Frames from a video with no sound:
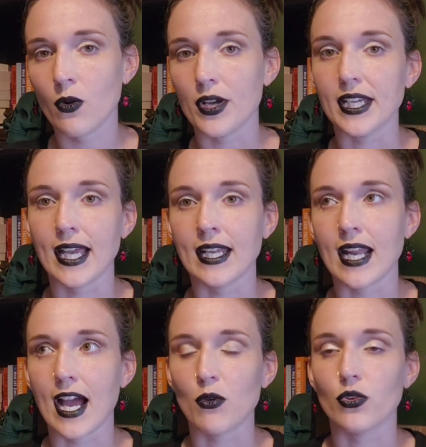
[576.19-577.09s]
Again,
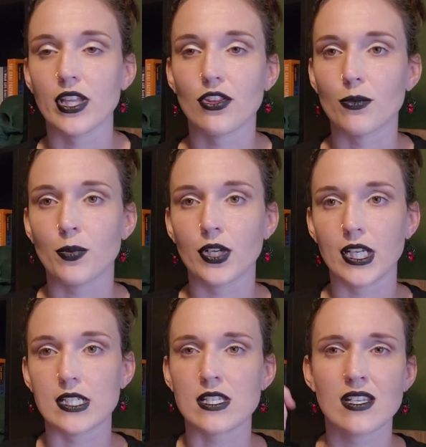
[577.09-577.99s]
I will either put
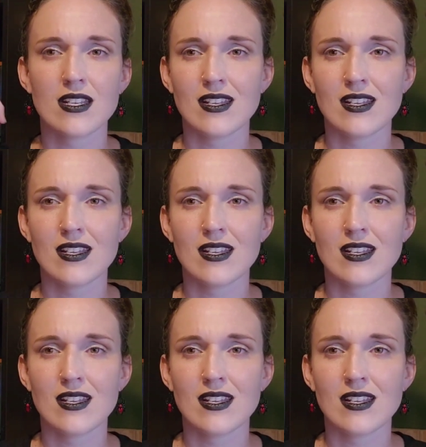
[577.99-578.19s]
it